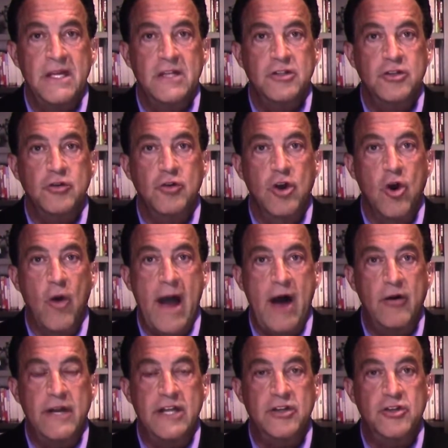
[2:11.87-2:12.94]
to go
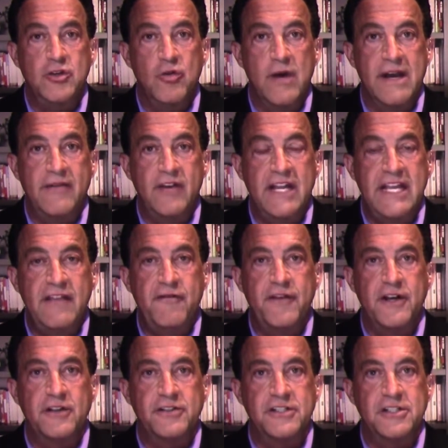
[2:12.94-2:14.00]
out and do whatever he
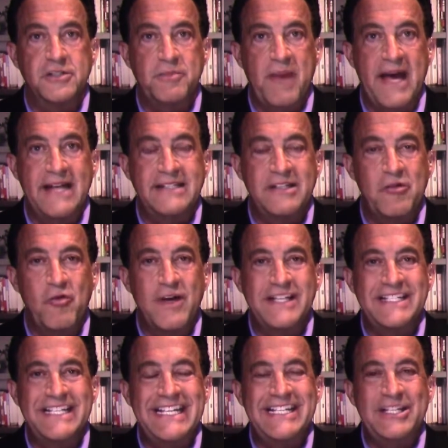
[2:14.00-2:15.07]
feels is best. And what
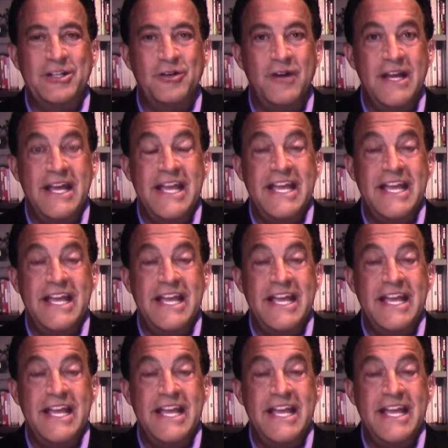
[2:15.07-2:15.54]
does he do?